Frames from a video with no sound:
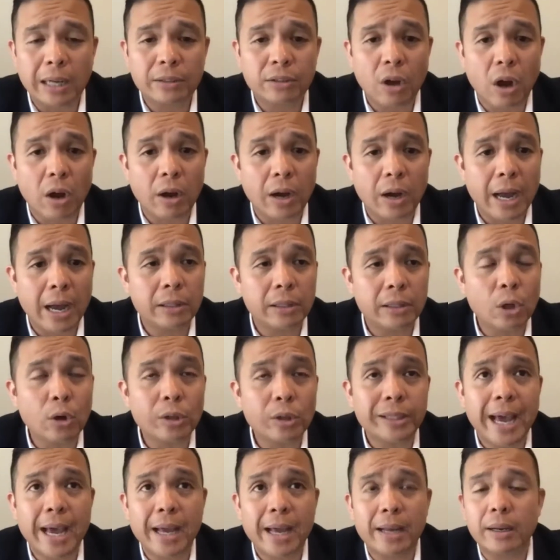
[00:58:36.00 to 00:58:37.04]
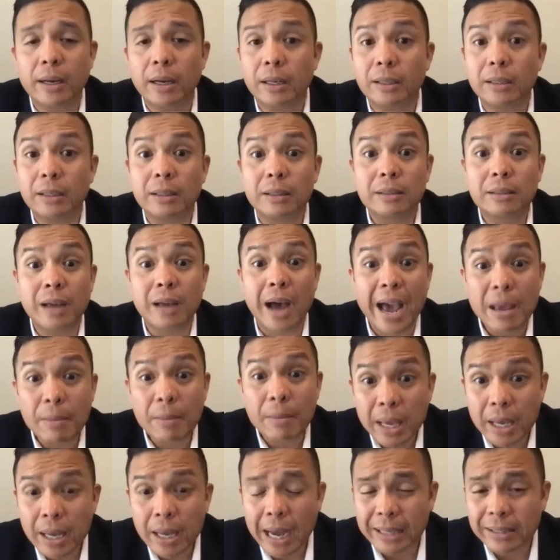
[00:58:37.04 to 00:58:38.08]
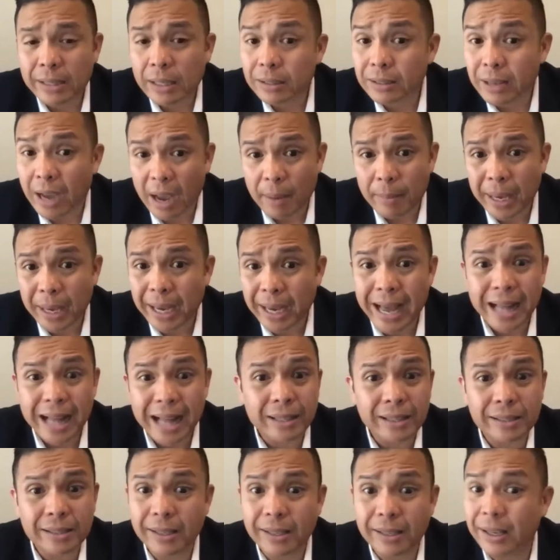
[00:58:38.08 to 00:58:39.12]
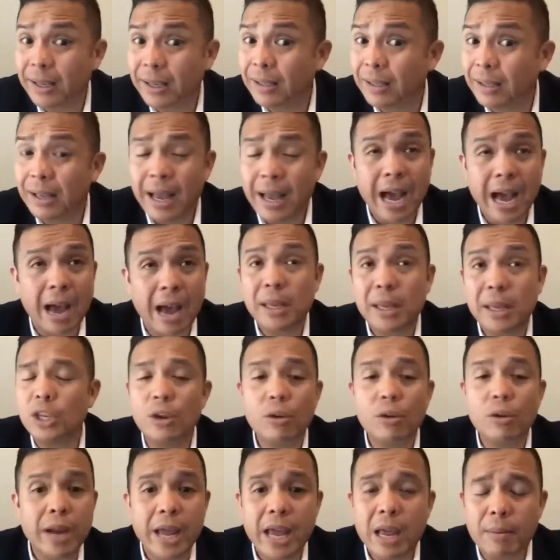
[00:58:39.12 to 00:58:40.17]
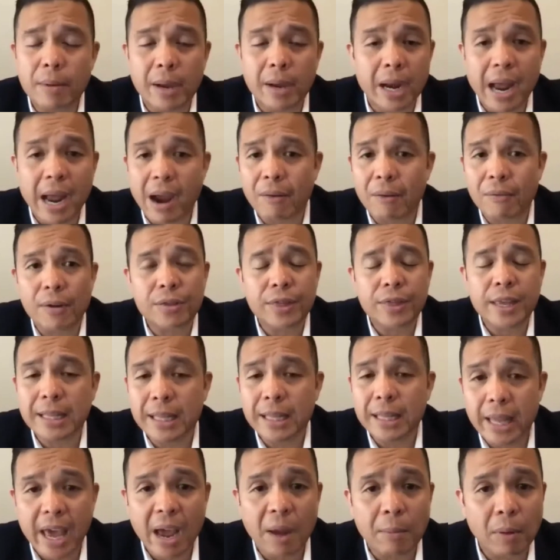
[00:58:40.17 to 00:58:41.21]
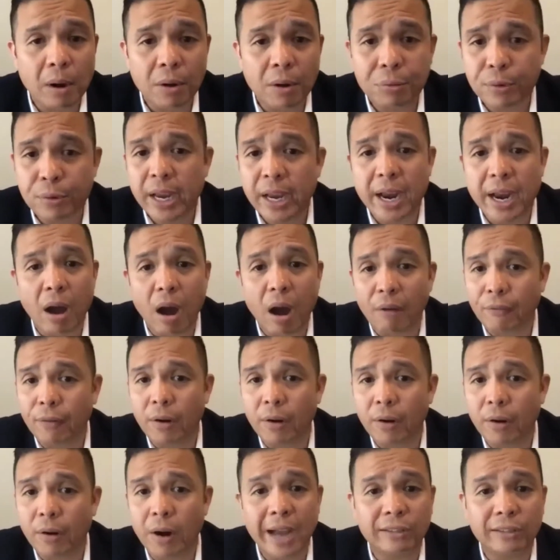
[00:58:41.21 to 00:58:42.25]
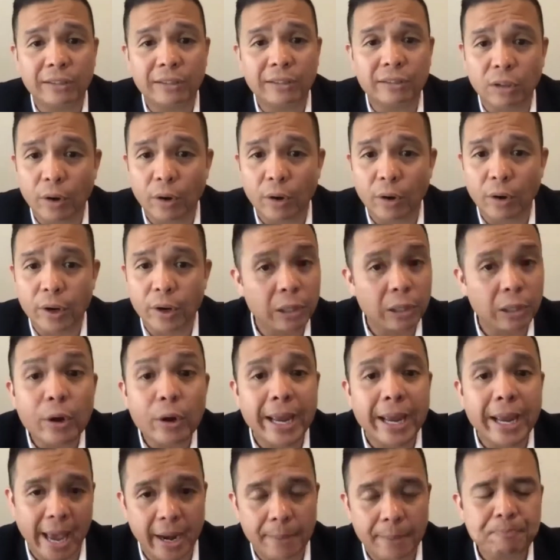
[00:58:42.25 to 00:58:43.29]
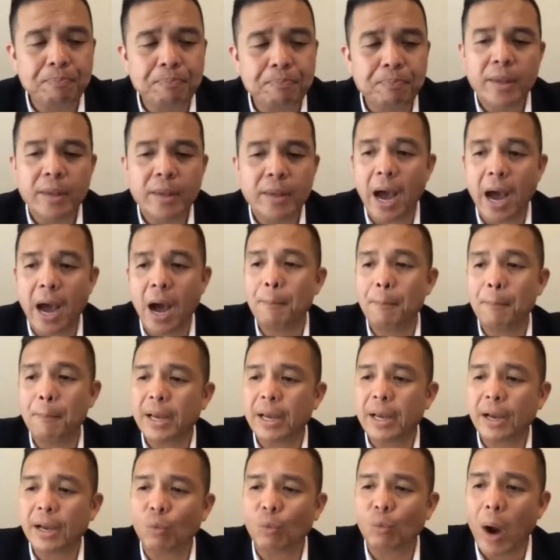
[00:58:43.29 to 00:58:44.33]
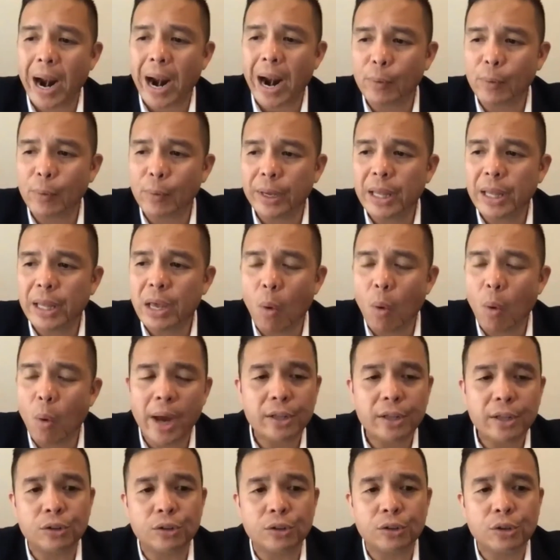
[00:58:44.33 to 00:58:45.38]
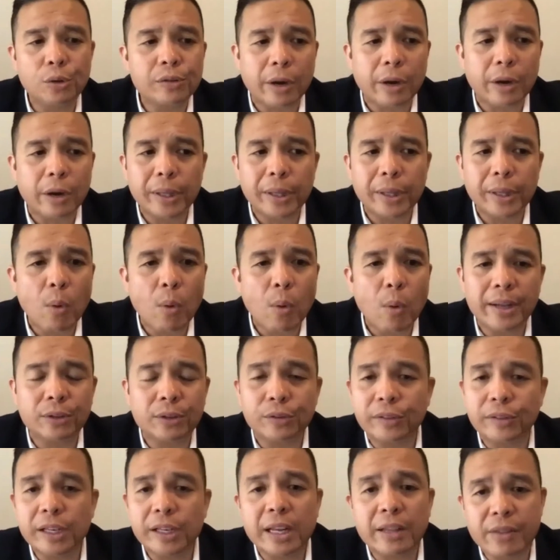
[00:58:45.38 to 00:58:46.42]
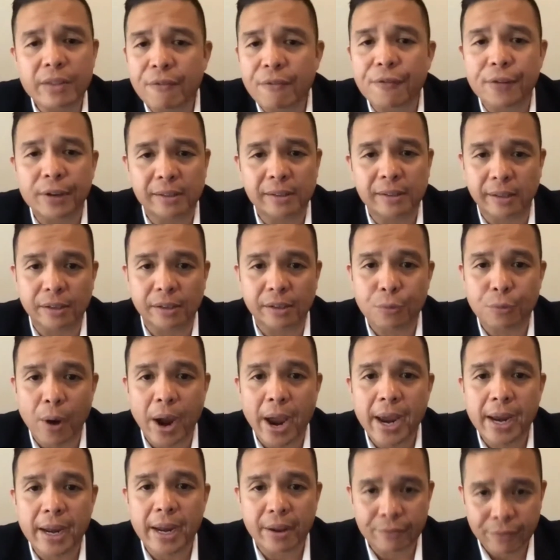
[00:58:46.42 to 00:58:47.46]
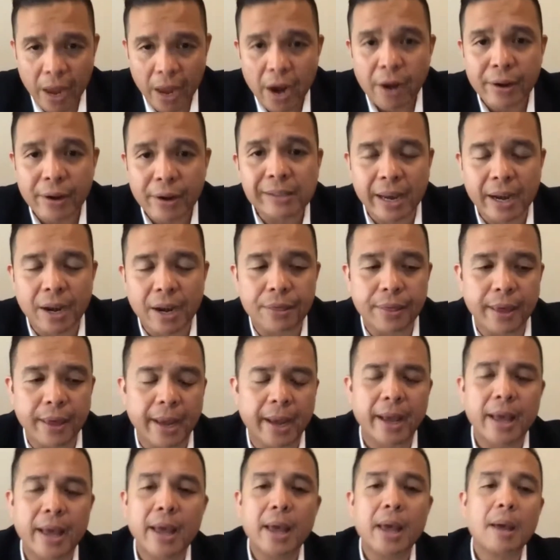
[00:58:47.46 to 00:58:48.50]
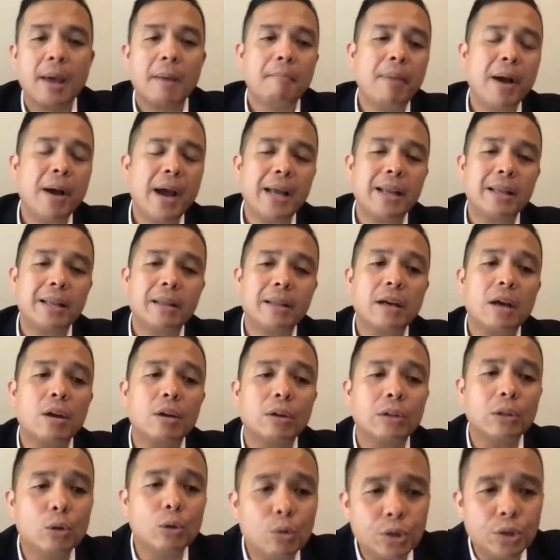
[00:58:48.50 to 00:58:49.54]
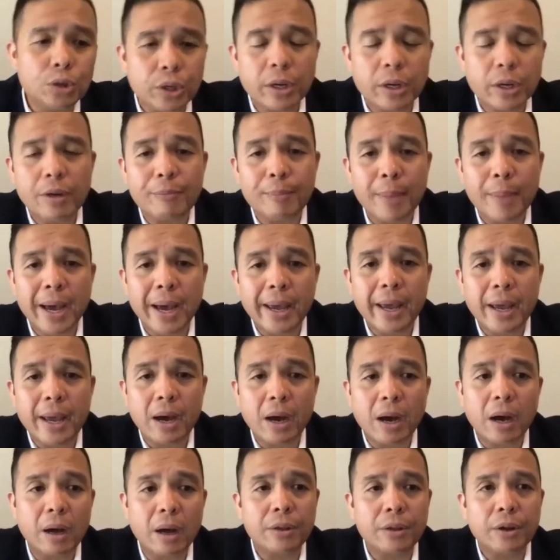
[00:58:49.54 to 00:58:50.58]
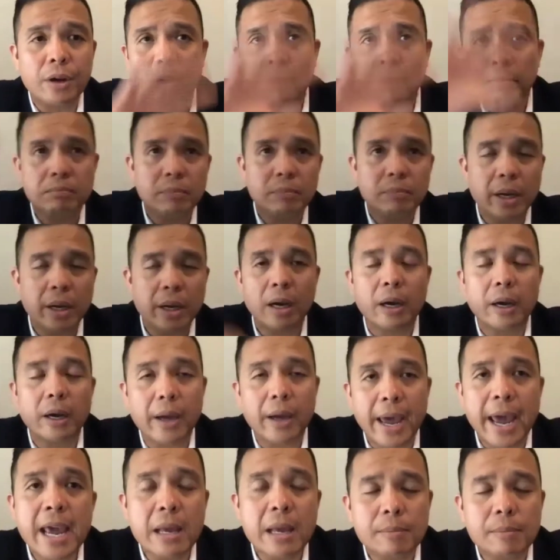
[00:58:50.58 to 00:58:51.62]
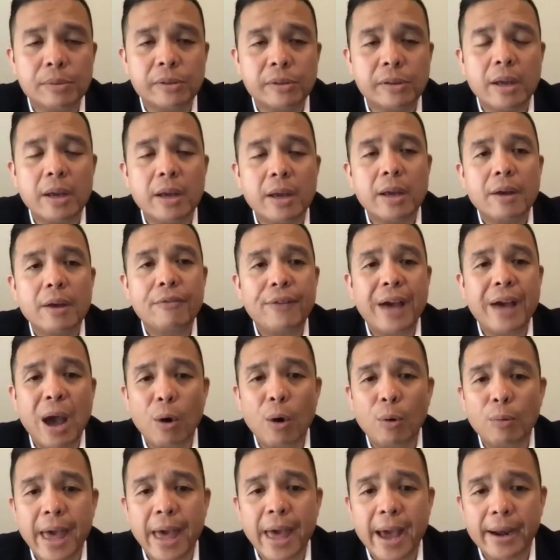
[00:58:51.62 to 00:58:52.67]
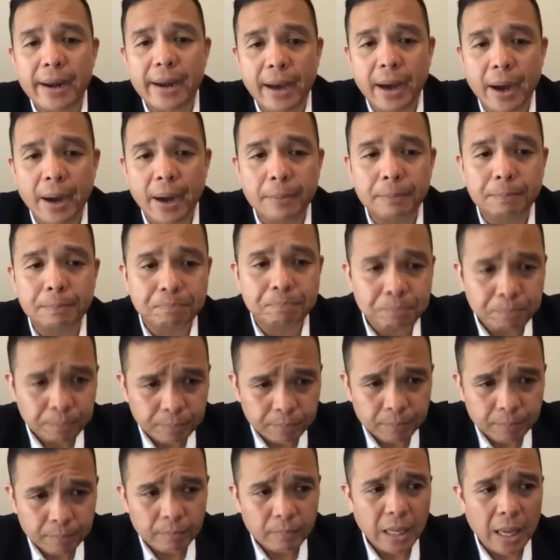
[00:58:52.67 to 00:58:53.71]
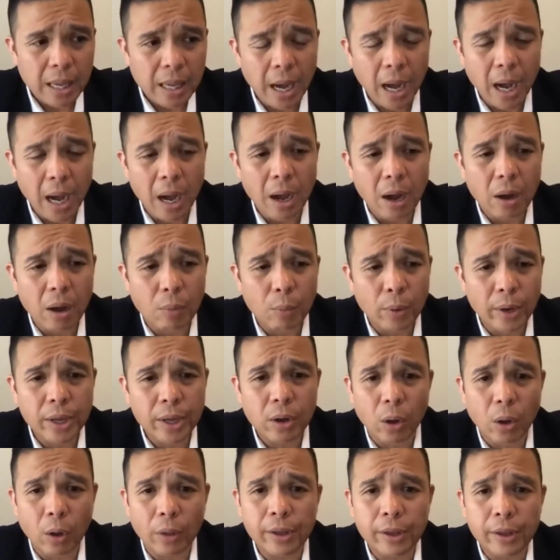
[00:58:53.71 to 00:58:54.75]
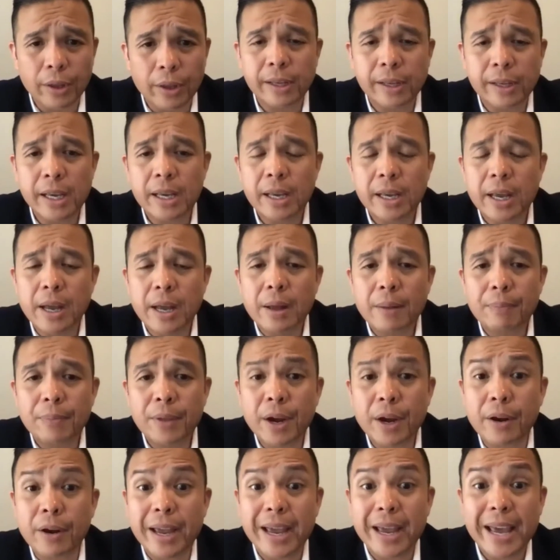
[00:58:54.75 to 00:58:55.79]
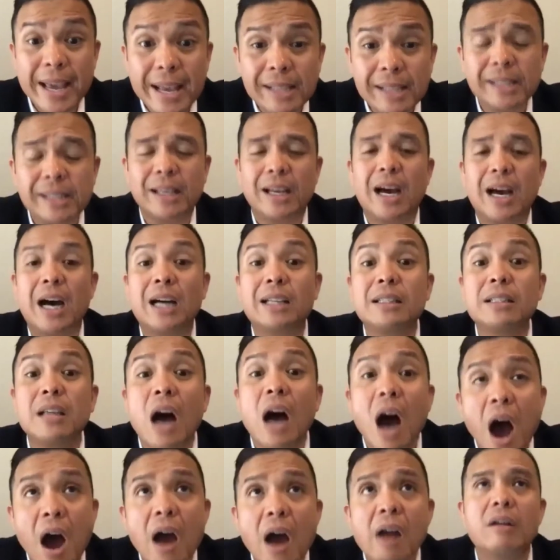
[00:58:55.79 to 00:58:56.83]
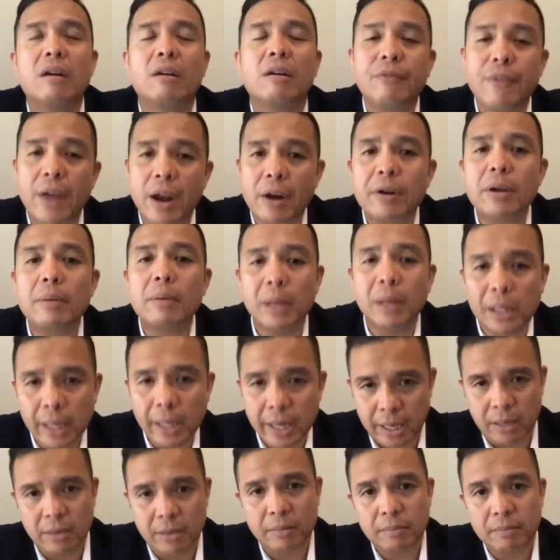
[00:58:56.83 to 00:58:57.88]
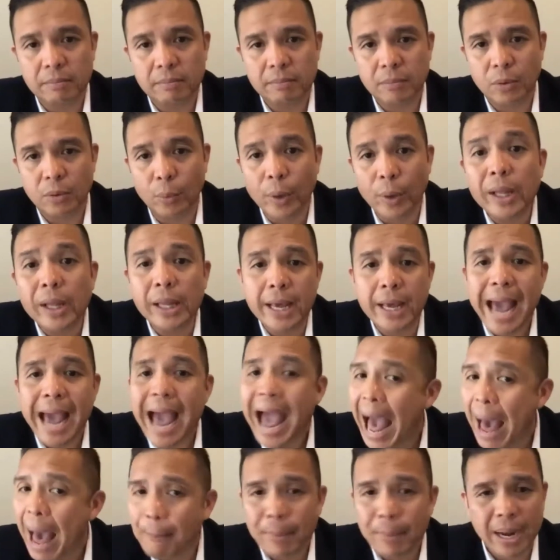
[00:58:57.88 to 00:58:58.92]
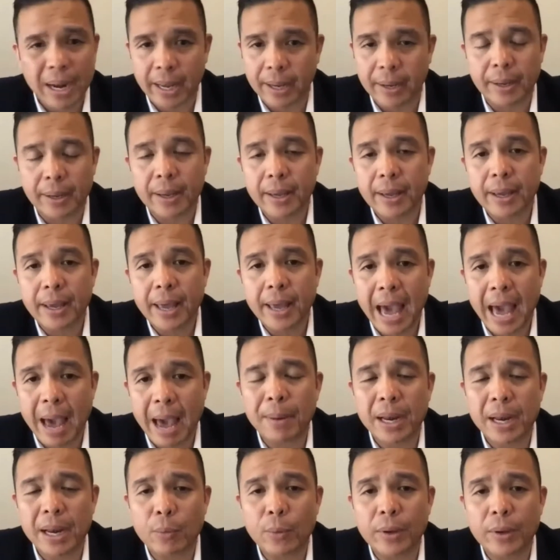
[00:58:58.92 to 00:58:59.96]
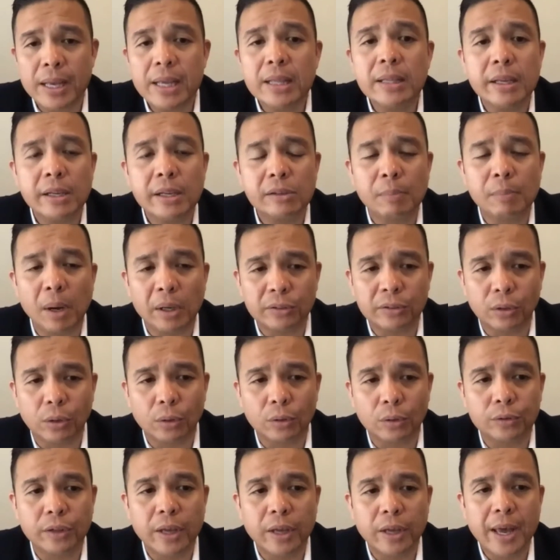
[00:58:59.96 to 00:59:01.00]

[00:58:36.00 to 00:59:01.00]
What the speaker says: I looked at the timing, I did timing analysis. I mean, you name it, everything that MR3 can offer, I started looking at it. Because what I really wanted to do is I really wanted to see the differences, right? If there is anything. But the conclusion of my other aims found that, what do you call this? There is a ton of variability really happening within these muscles.